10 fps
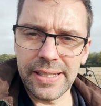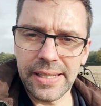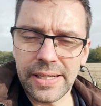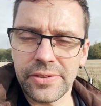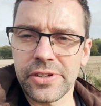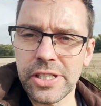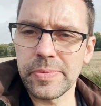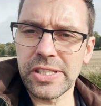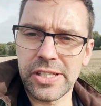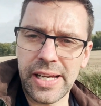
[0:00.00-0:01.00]
here at
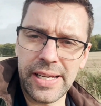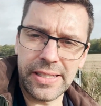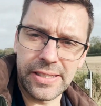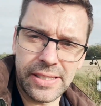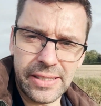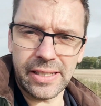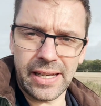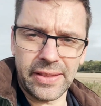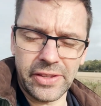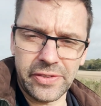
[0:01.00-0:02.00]
Revesby Estates
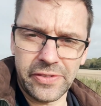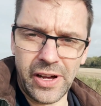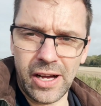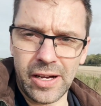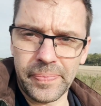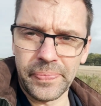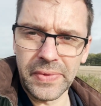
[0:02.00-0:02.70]
and the farm.